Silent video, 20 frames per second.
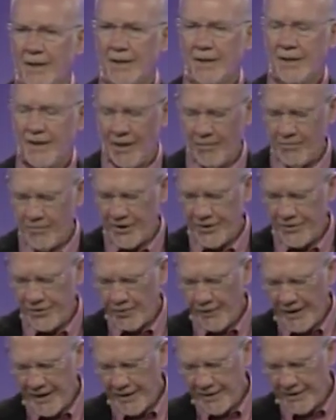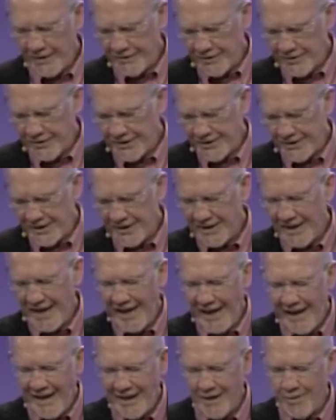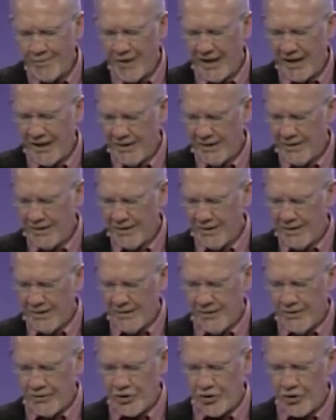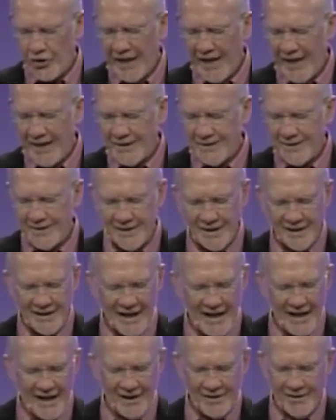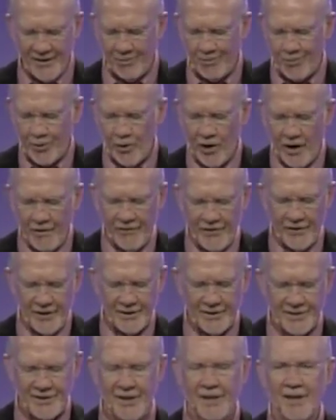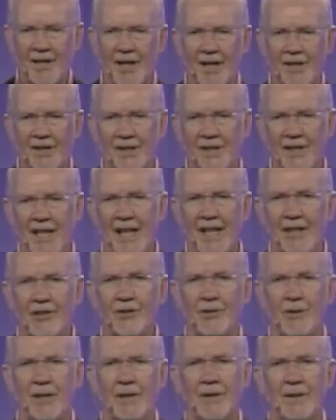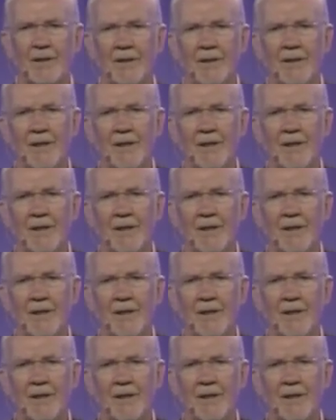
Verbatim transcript: Numbers 20. You see, the enemy tried to get the prophet to curse Israel.